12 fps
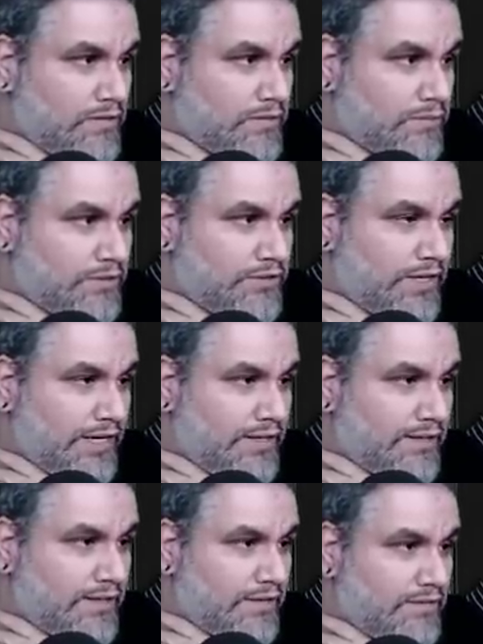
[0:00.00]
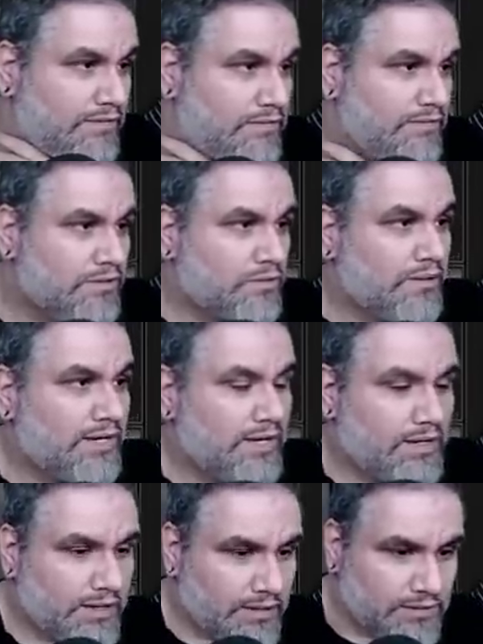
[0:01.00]
So what is your hand now?
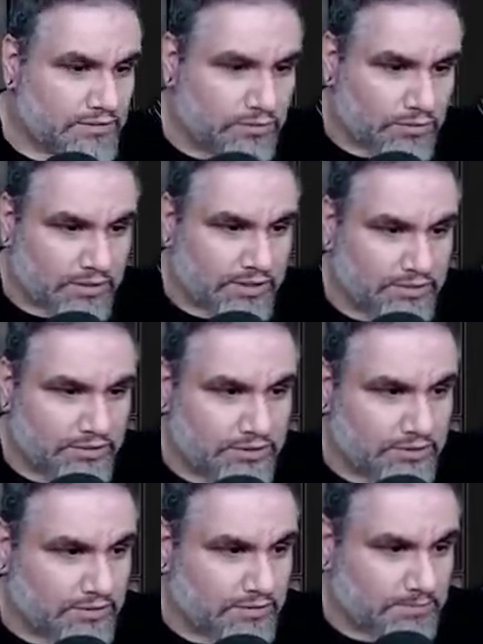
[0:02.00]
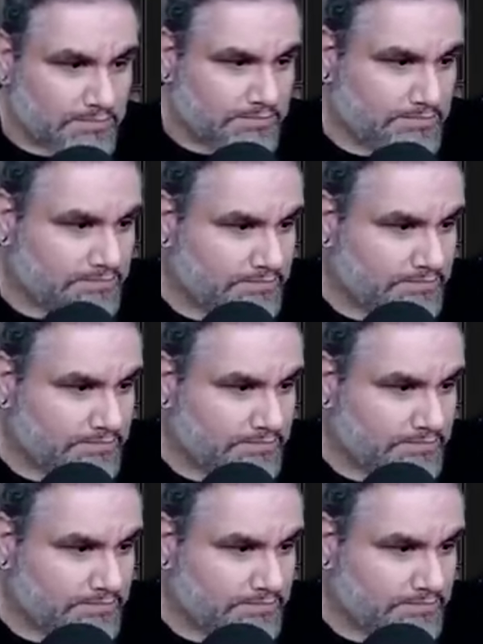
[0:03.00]
Quicken and Azorius Charm.